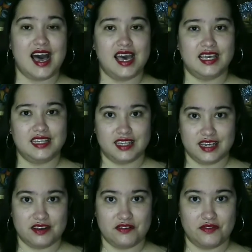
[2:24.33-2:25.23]
I
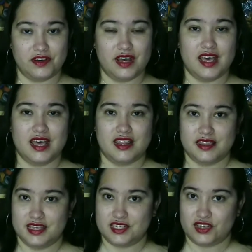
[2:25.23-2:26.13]
love
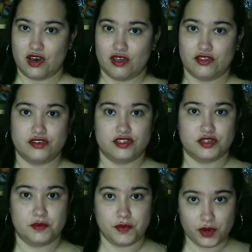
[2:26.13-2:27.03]
this
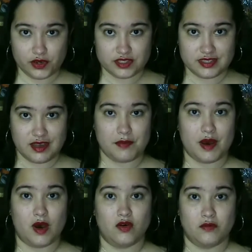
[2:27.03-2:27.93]
author's books
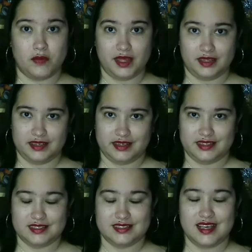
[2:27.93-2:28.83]
about
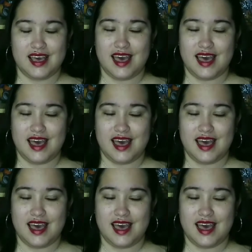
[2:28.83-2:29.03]
billionaires.